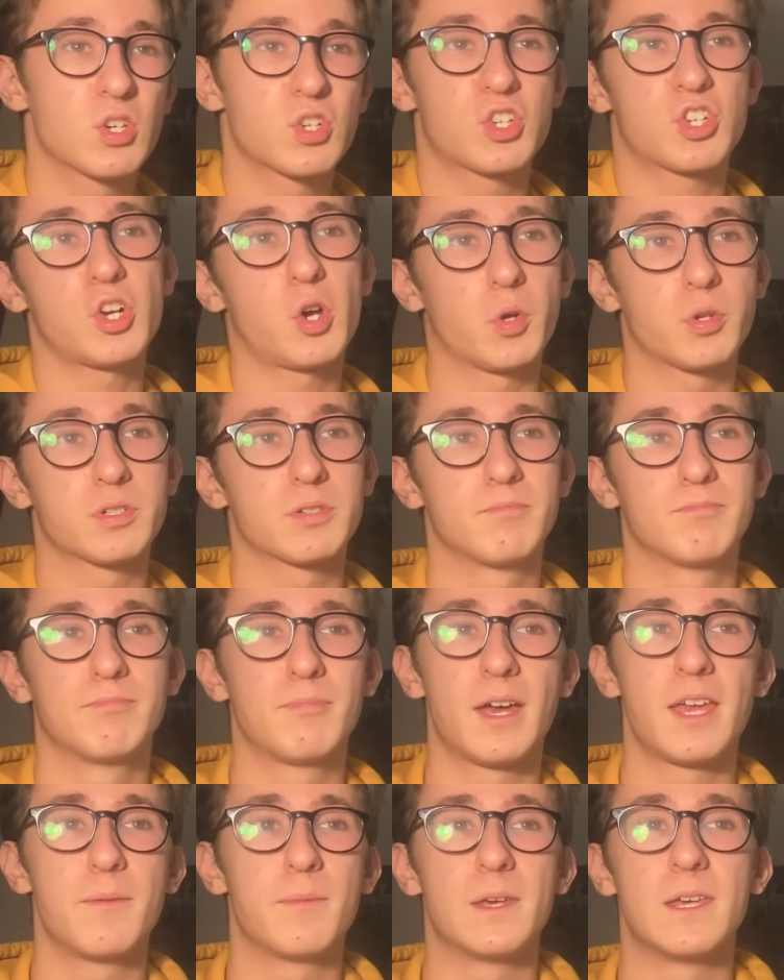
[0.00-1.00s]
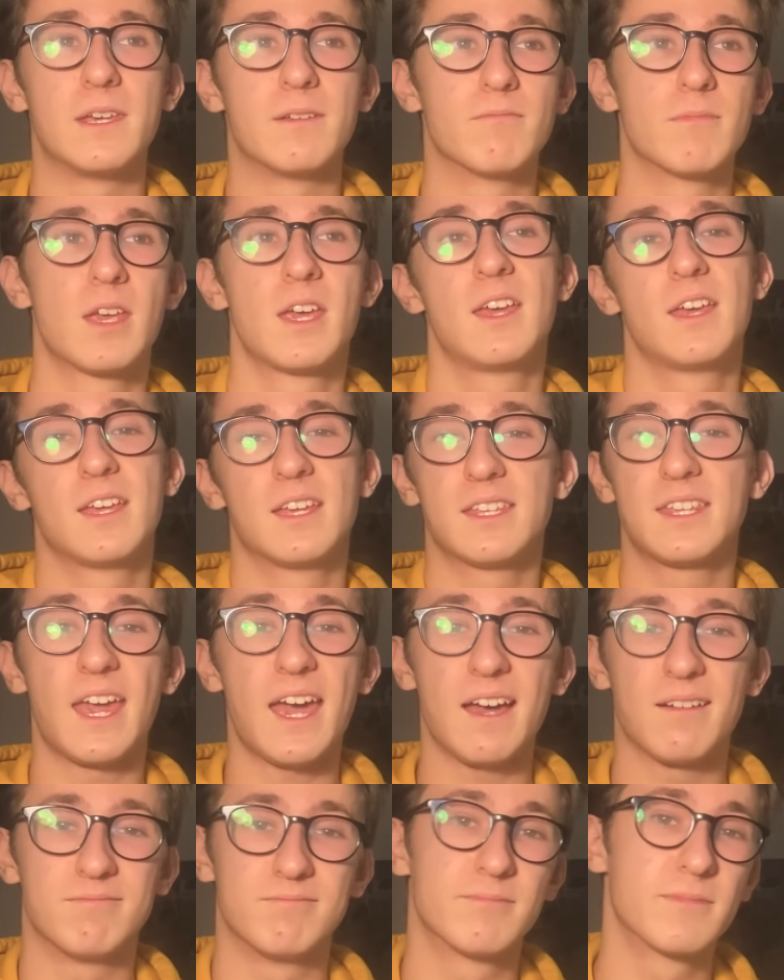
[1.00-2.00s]
Shot, maybe.
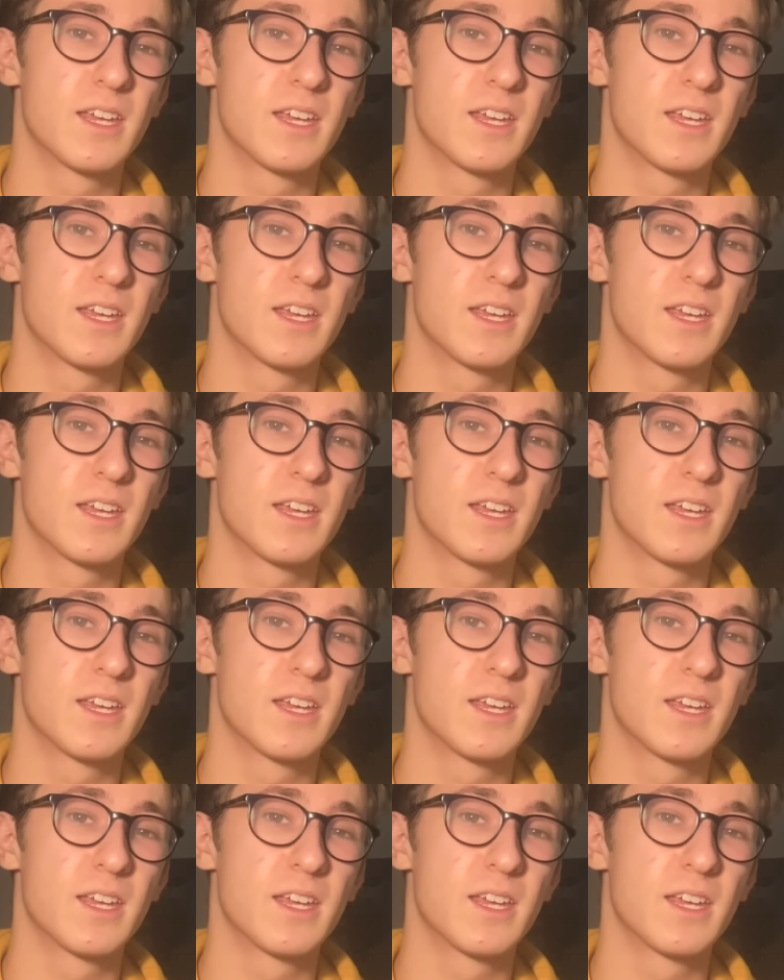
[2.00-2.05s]
Yeah.